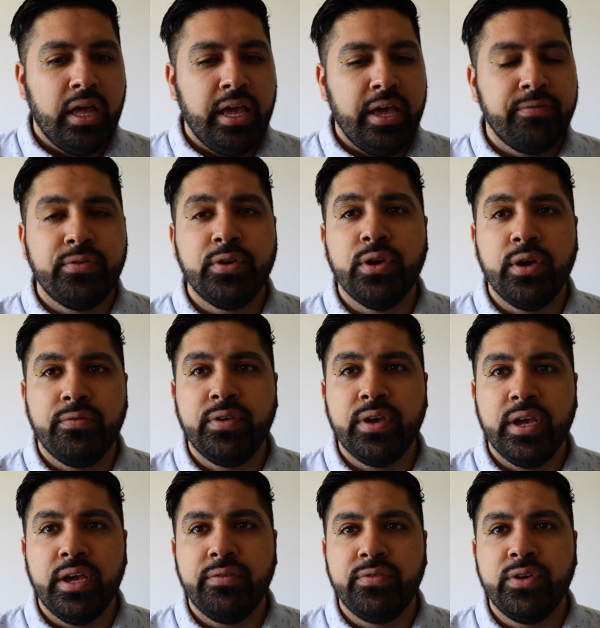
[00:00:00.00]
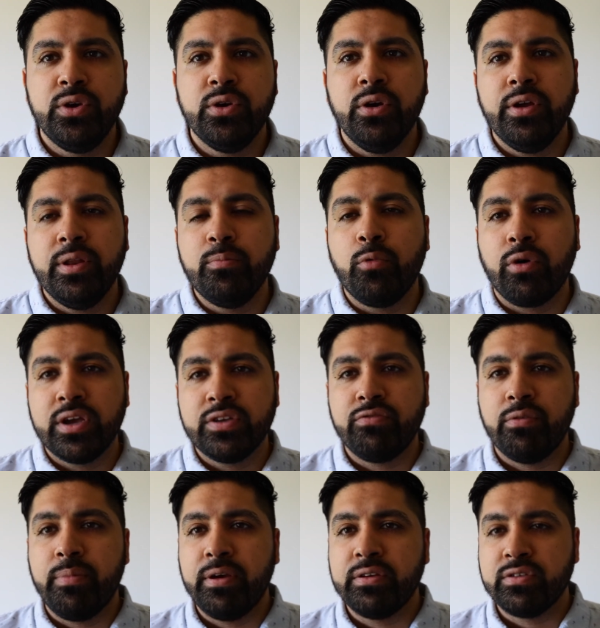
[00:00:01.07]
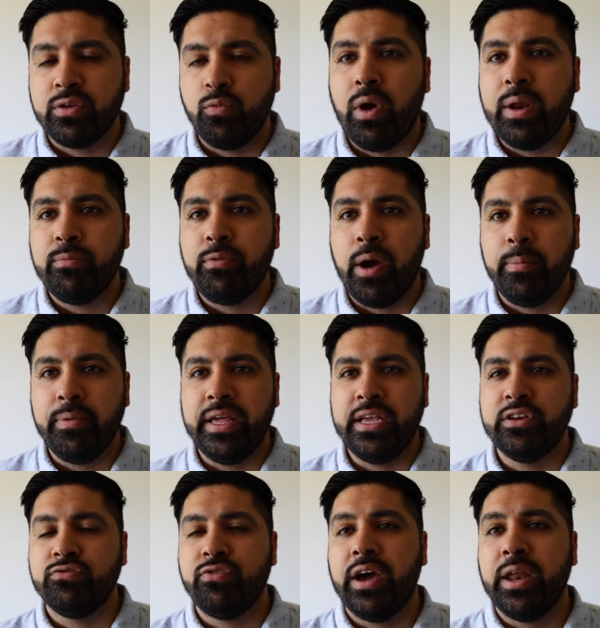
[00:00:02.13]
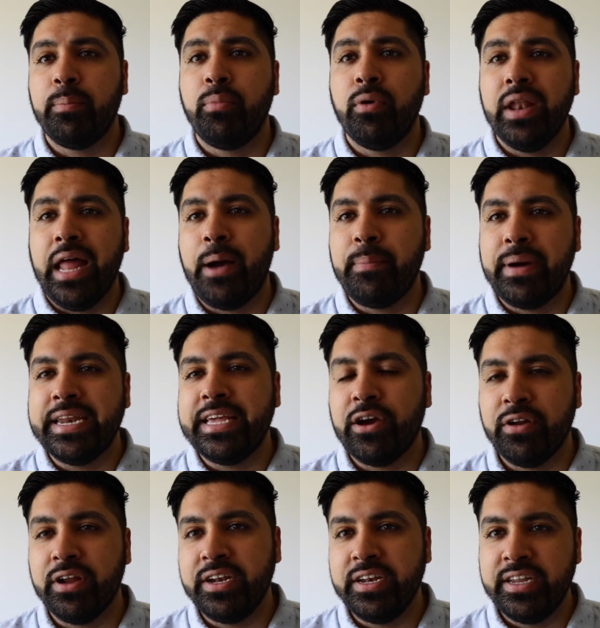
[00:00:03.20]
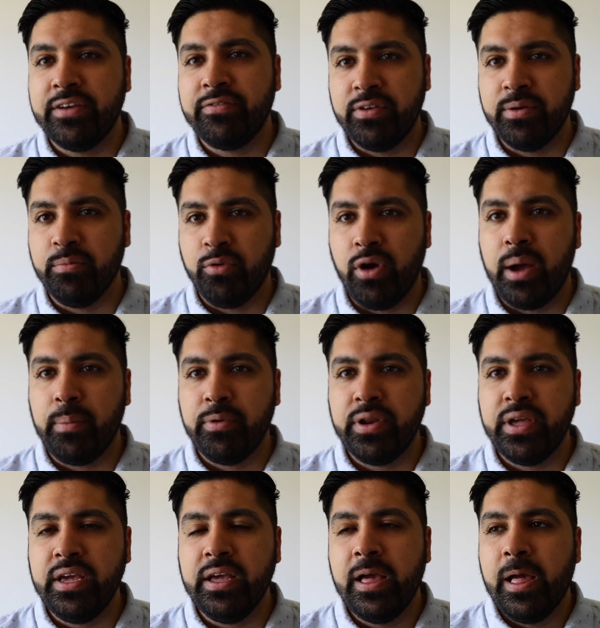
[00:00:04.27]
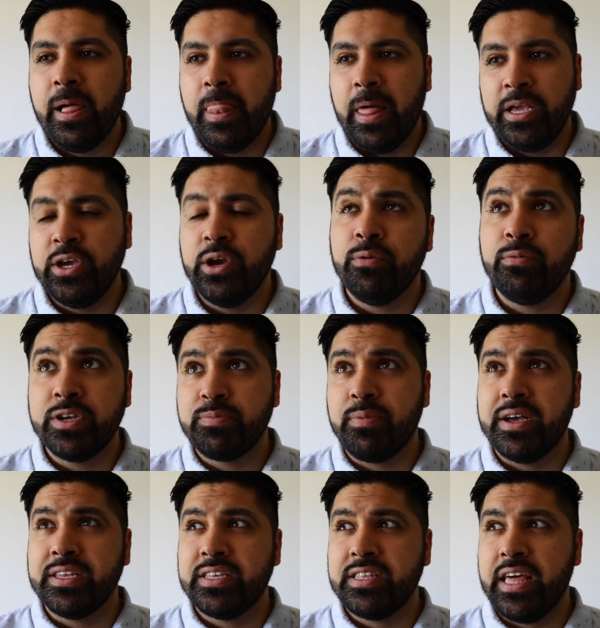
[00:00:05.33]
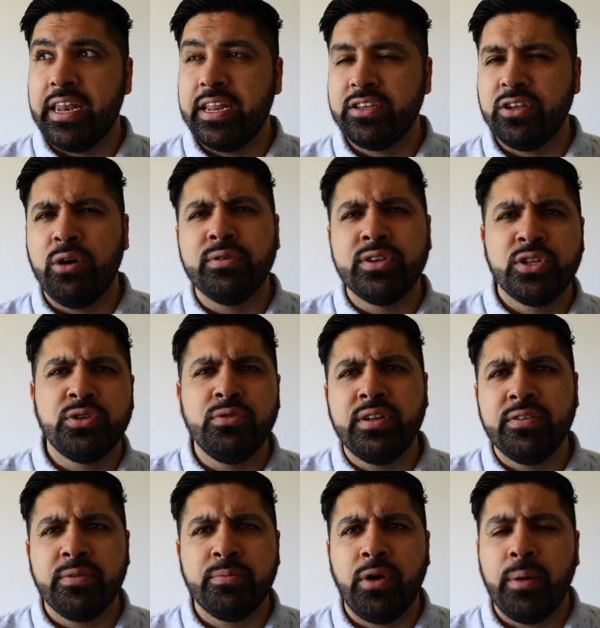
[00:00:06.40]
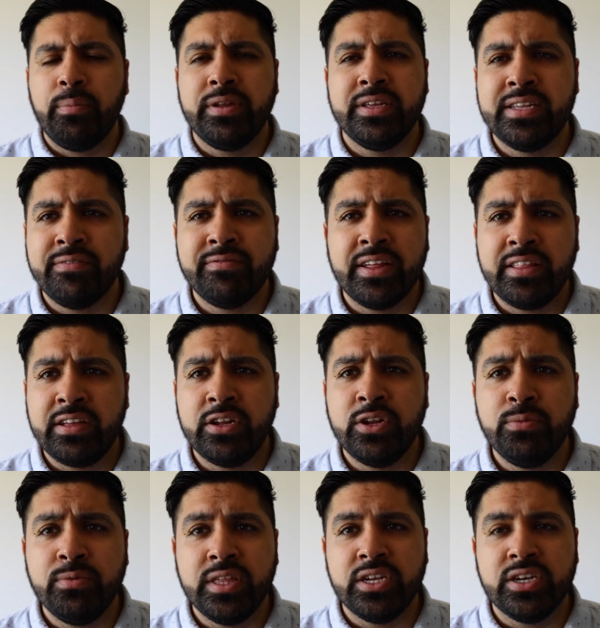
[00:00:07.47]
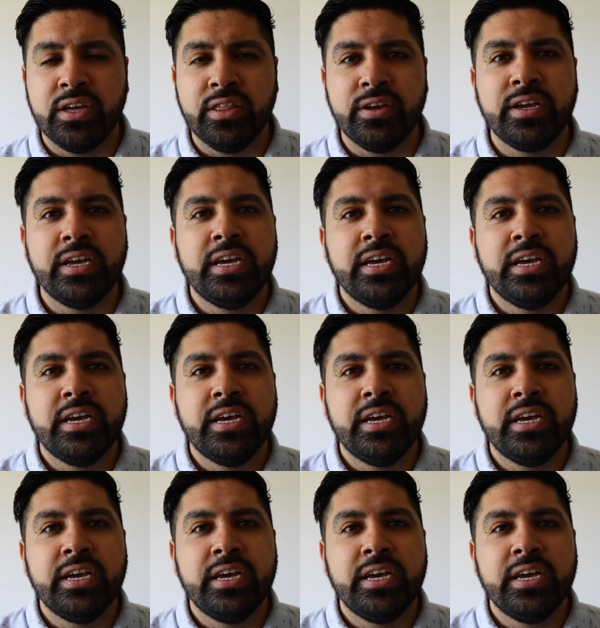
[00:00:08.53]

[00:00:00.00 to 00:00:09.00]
If you're in mortgage forbearance on one property and you're trying to pull out money on a different property, and your response to that is, oh, it's two different properties, they have nothing to do with each other.